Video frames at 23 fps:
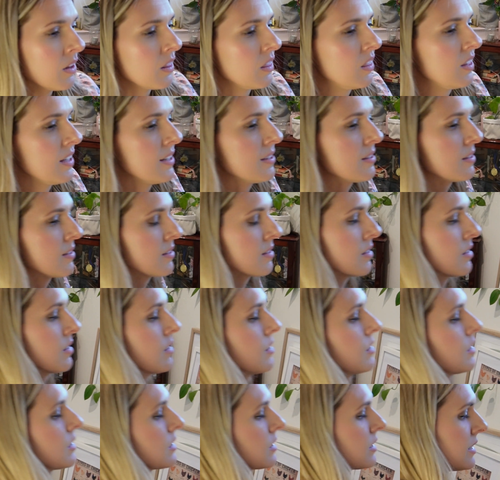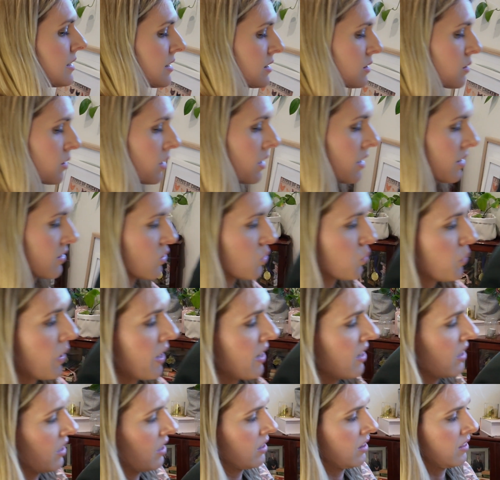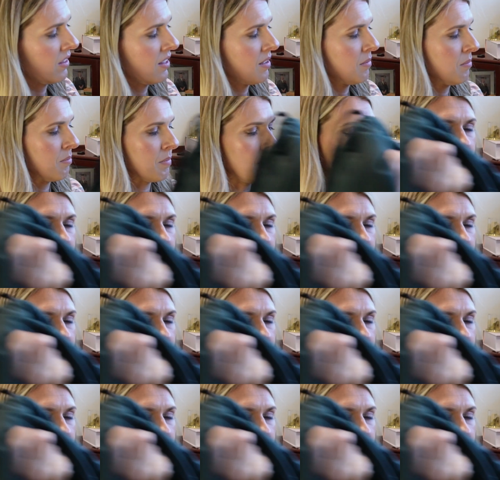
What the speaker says: This is a sweater that my